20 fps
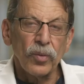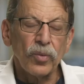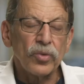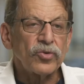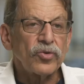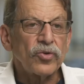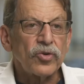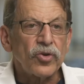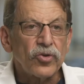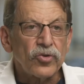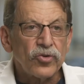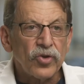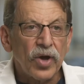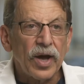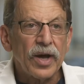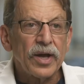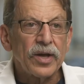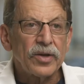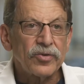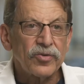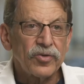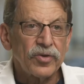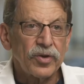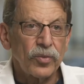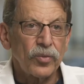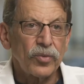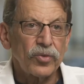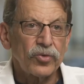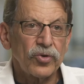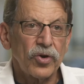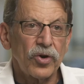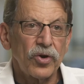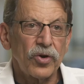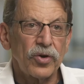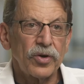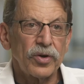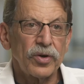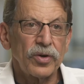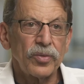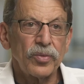It wasn't the science that was
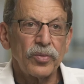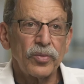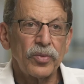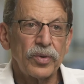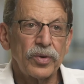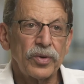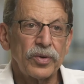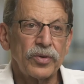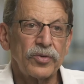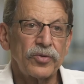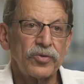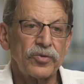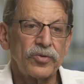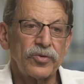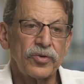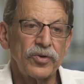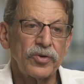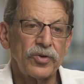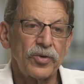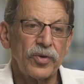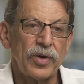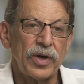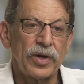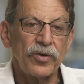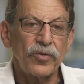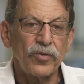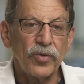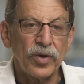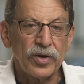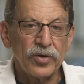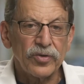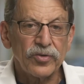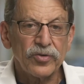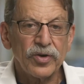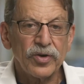hard, it was, you know, how do you run a